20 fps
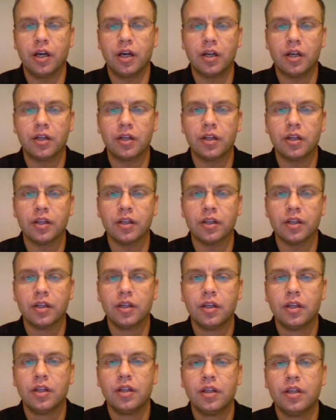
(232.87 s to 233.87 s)
audited,
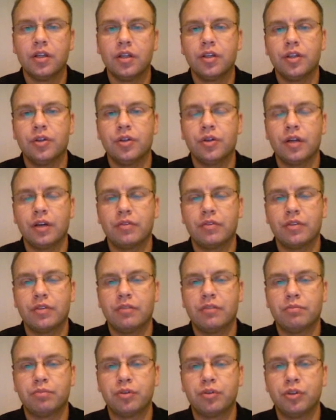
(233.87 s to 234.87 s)
you would have to
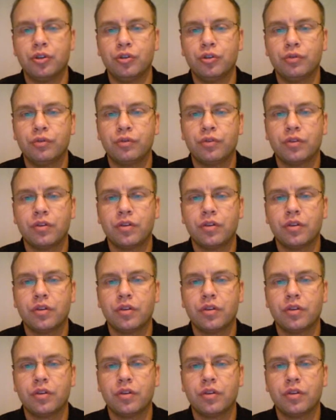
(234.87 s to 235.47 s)
have proof